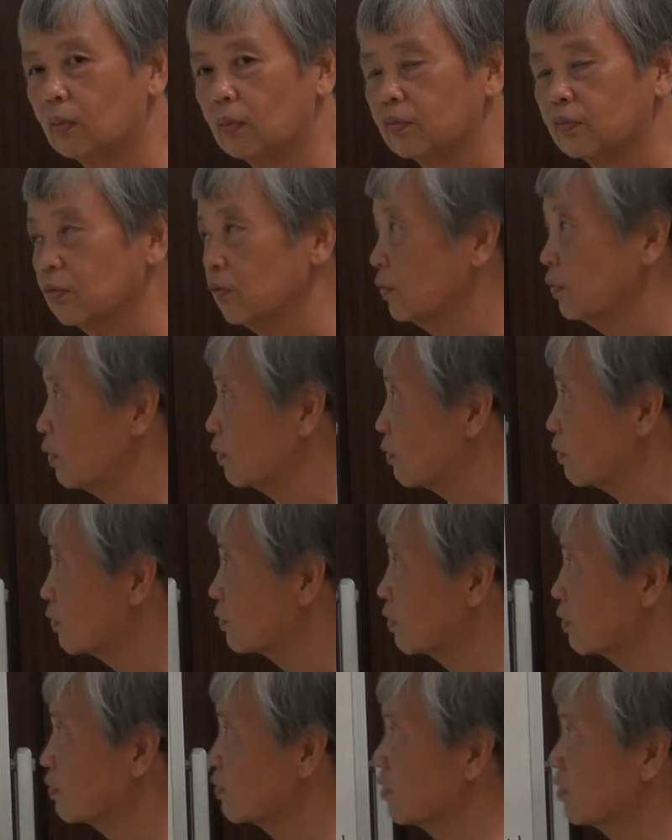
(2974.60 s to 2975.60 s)
So this is
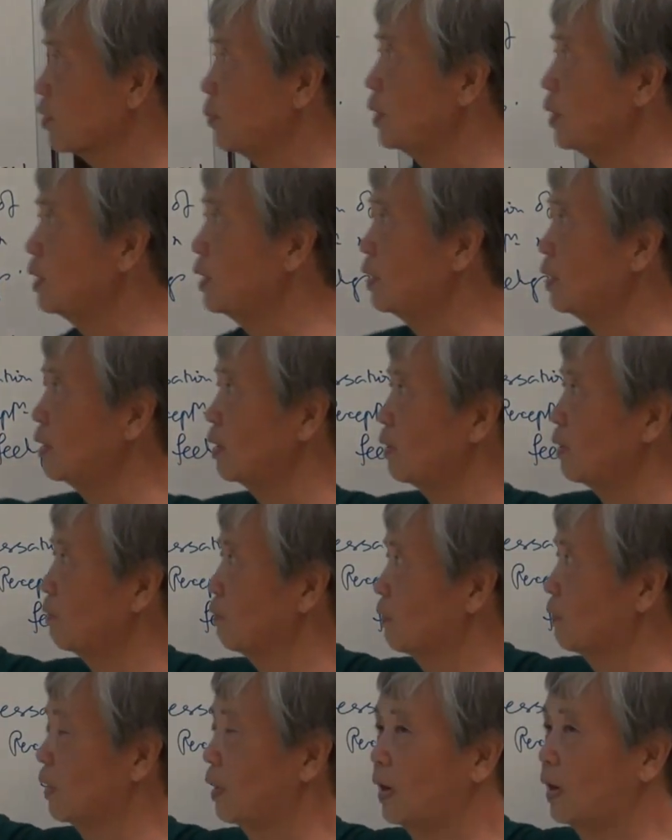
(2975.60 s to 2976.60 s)
the simile
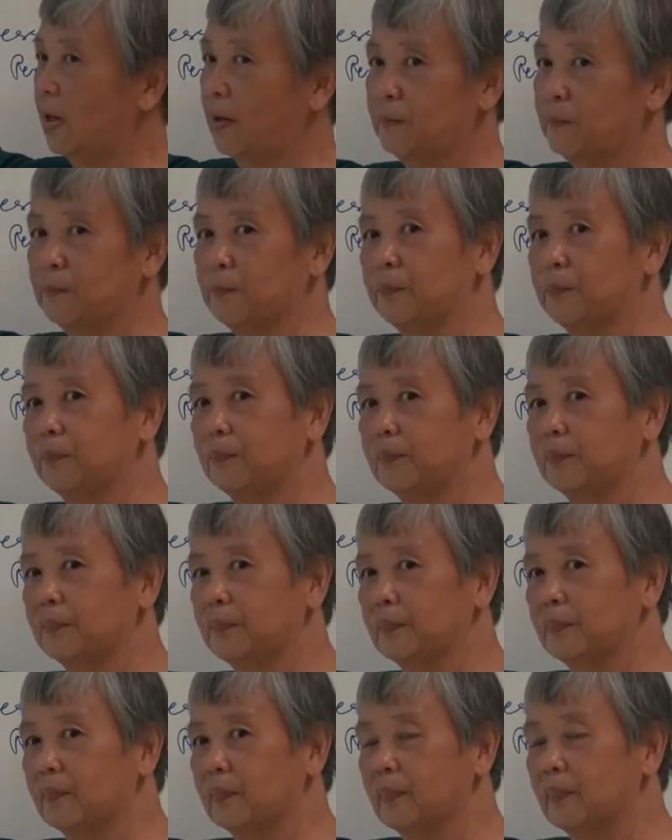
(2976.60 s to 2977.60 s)
of the lamp.
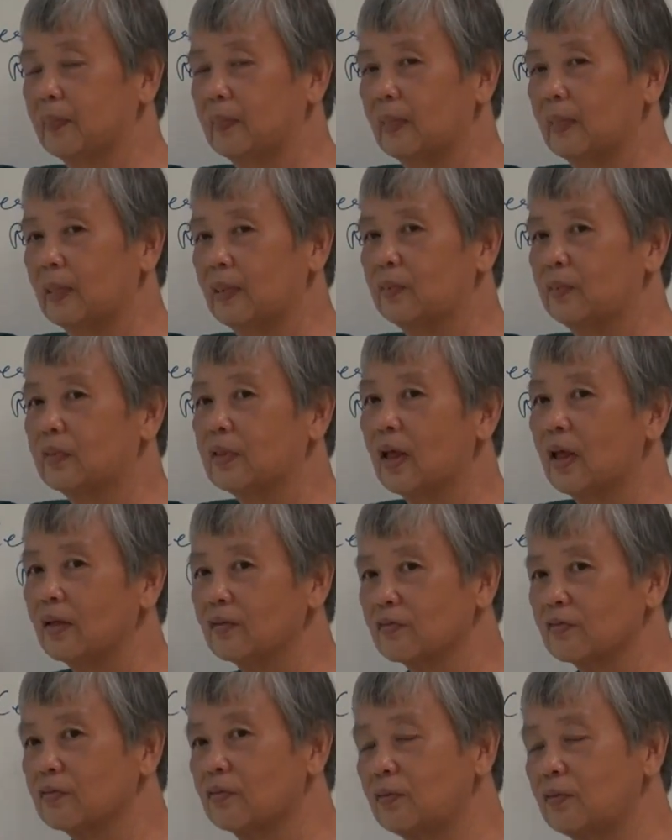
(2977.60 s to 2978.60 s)
It
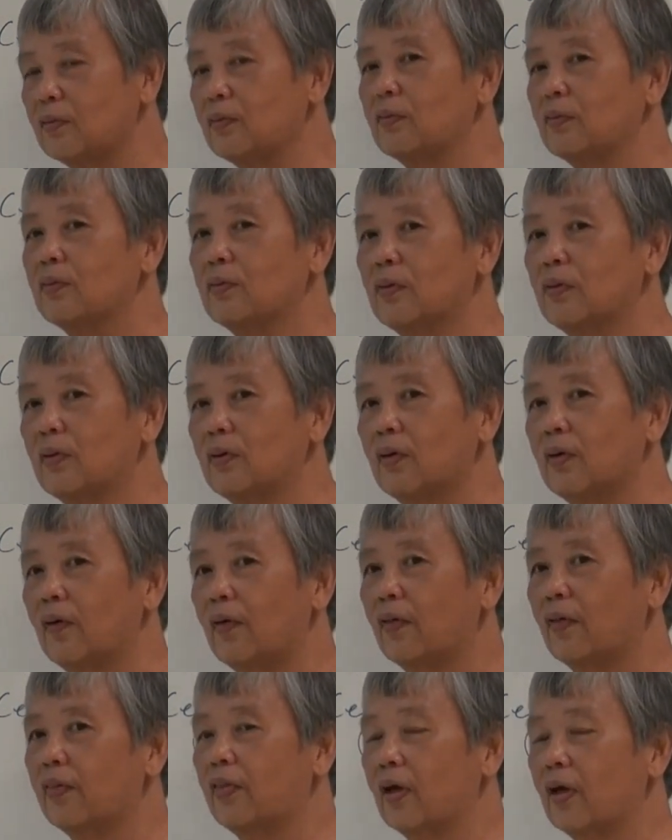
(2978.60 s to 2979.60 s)
tells you
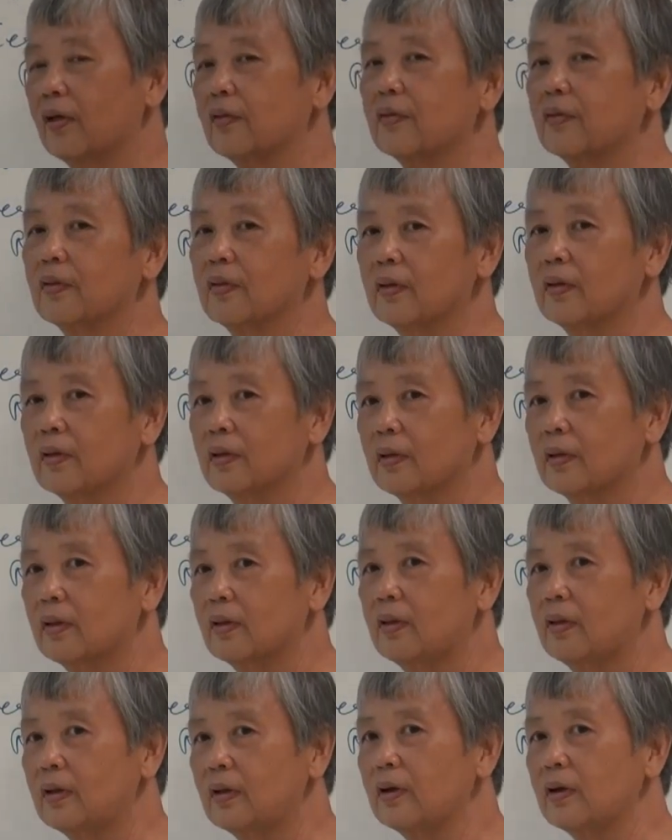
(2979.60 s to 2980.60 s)
that
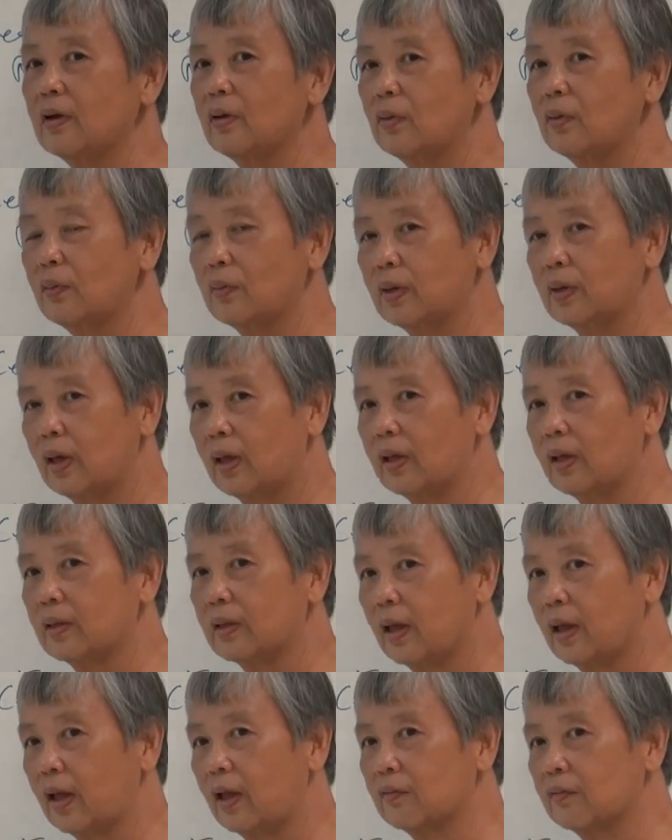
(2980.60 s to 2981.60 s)
here you can
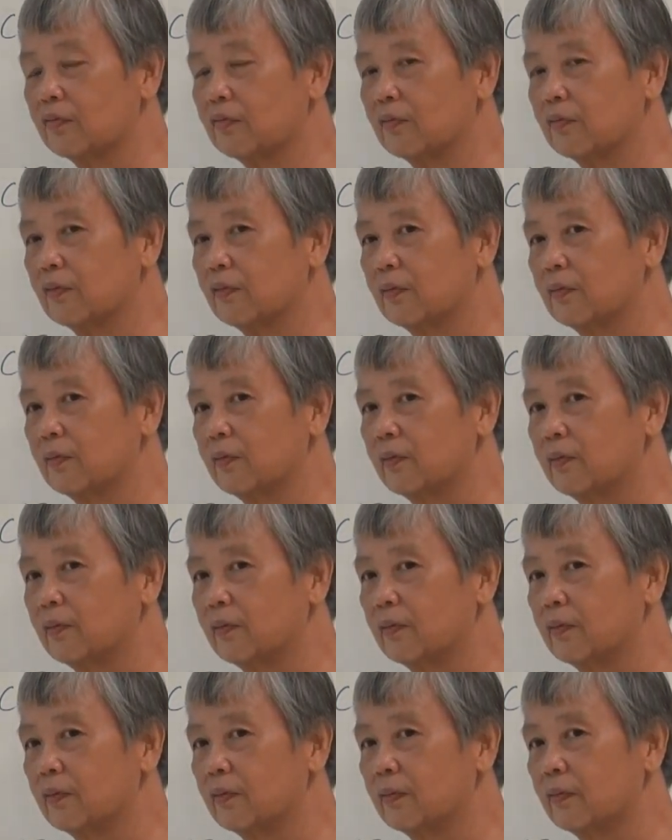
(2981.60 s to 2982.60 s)
have
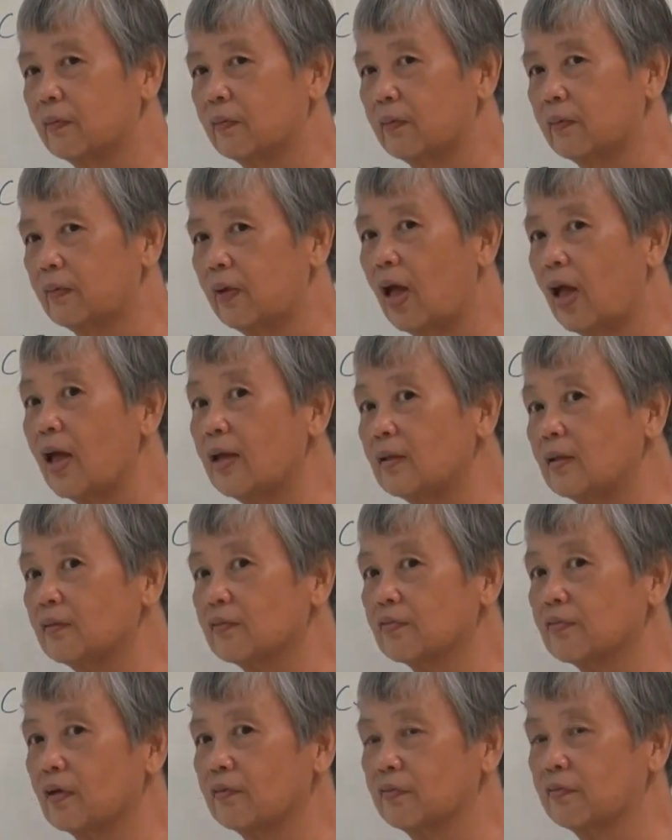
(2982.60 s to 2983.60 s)
end of
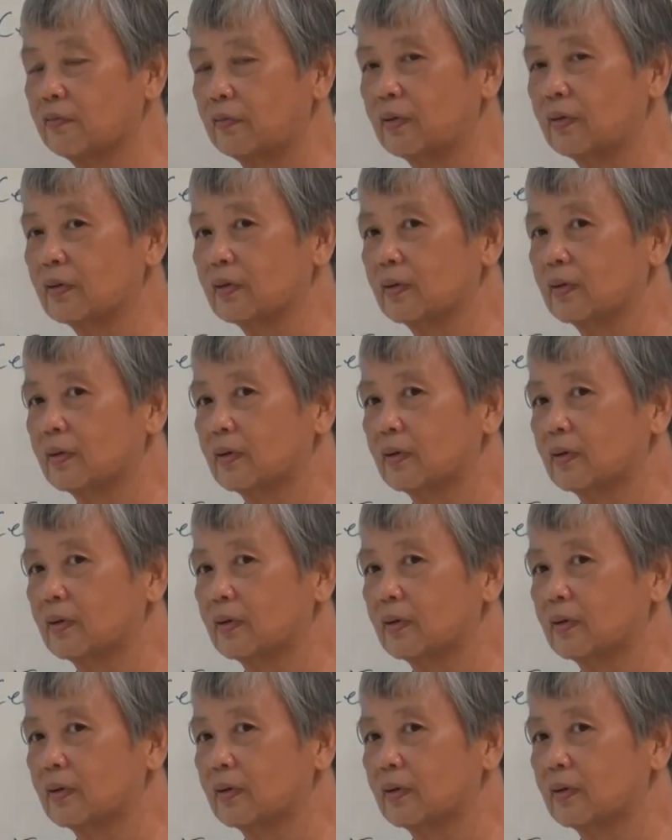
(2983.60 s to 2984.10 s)
suffering.